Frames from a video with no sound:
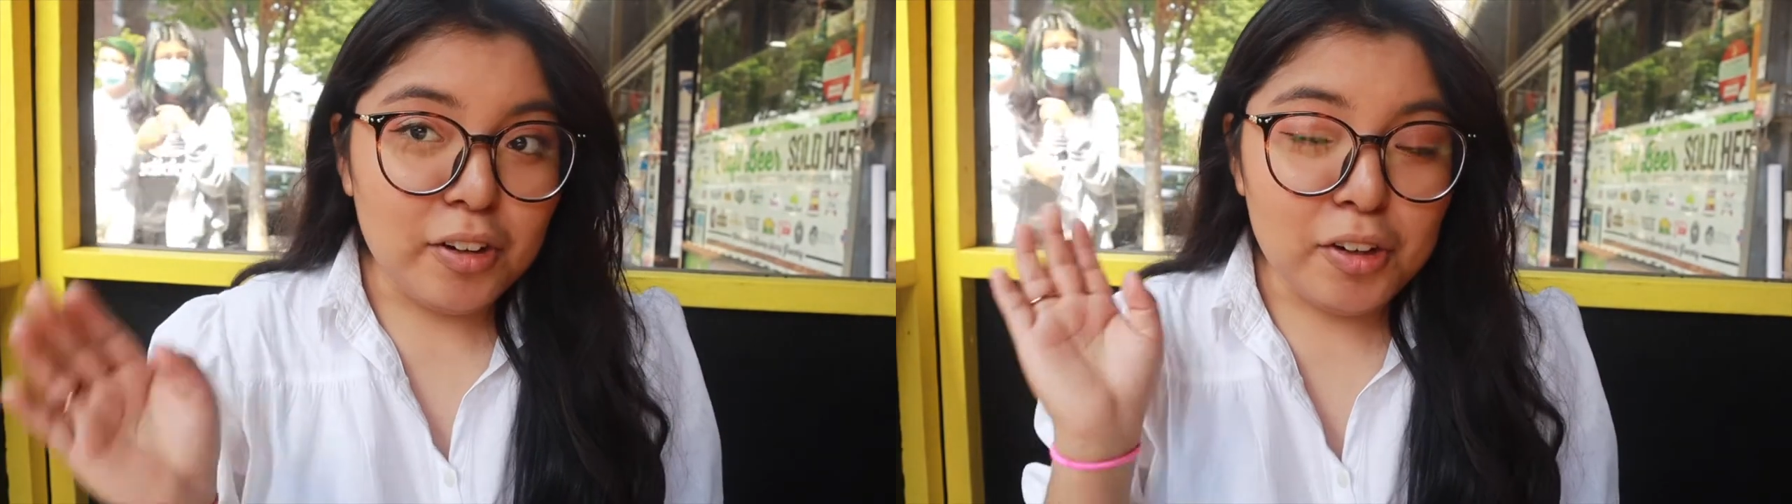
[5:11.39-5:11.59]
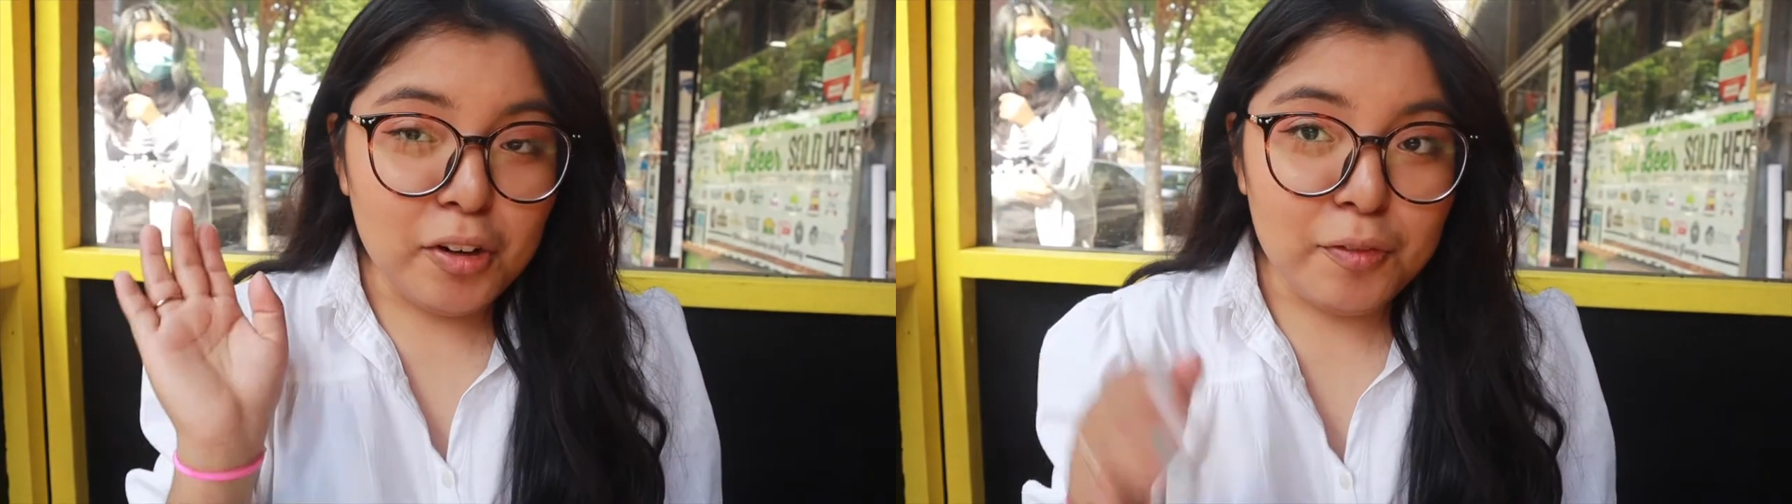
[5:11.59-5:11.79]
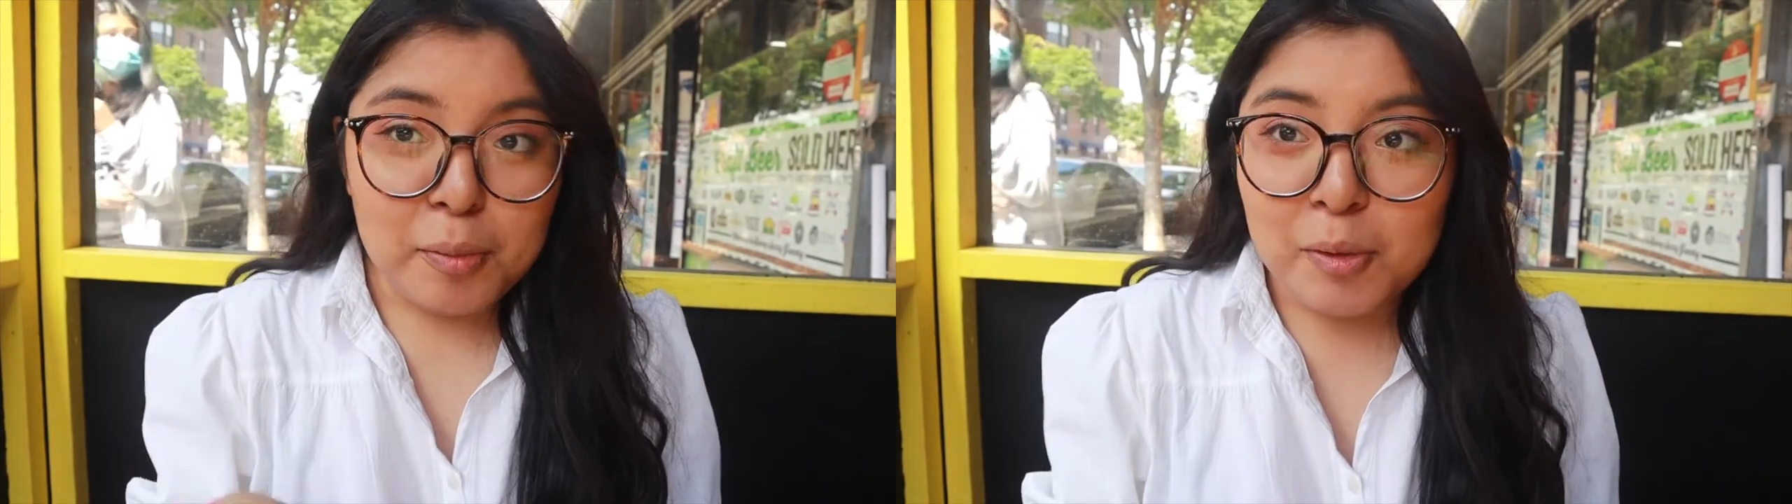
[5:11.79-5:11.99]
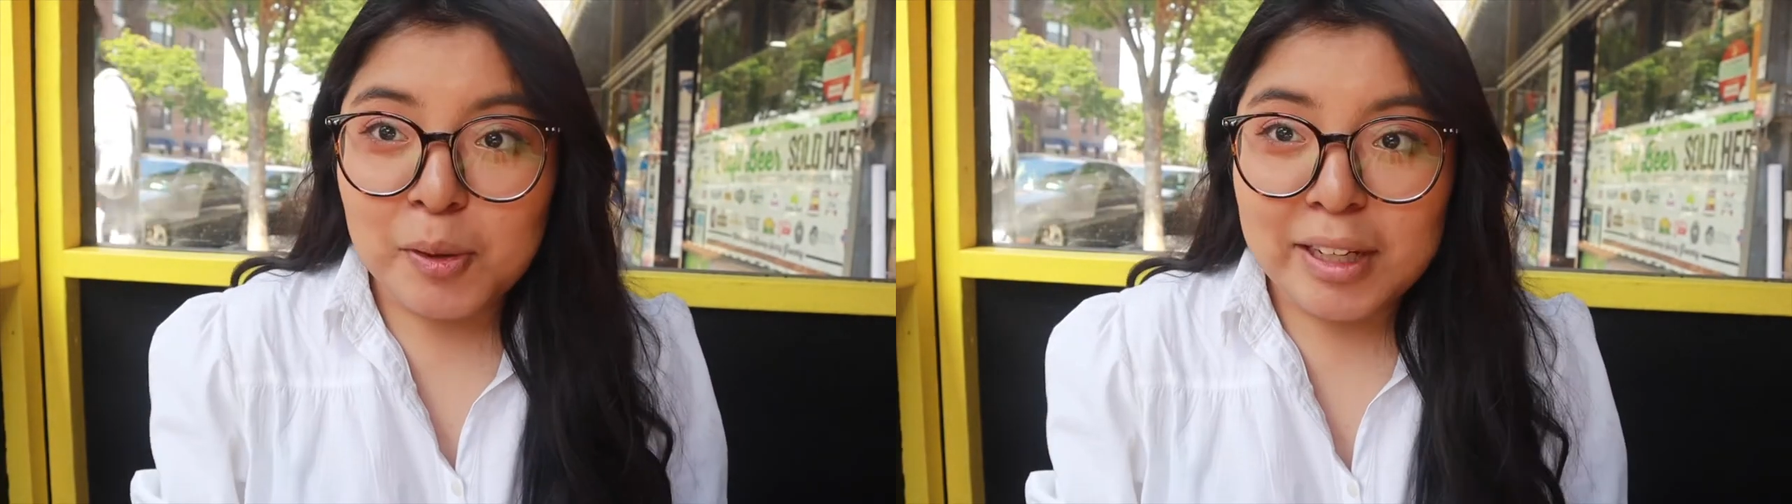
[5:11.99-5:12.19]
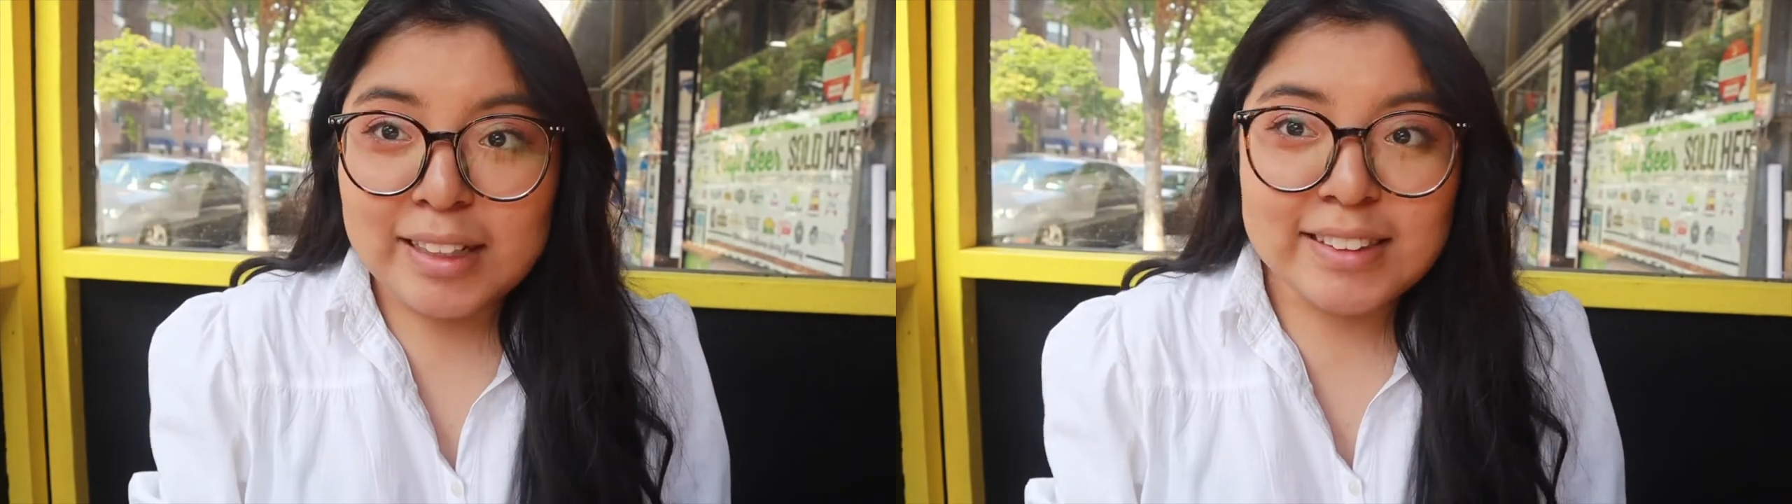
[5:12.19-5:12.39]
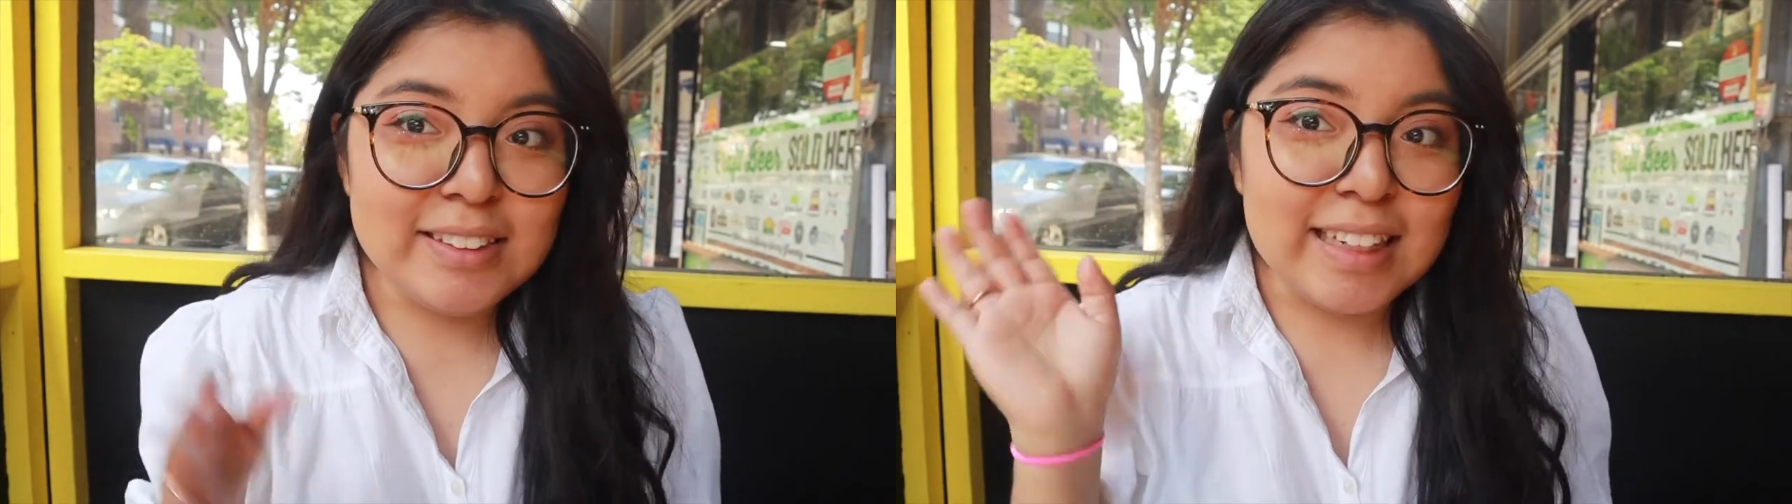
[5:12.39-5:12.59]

or you're from Queens,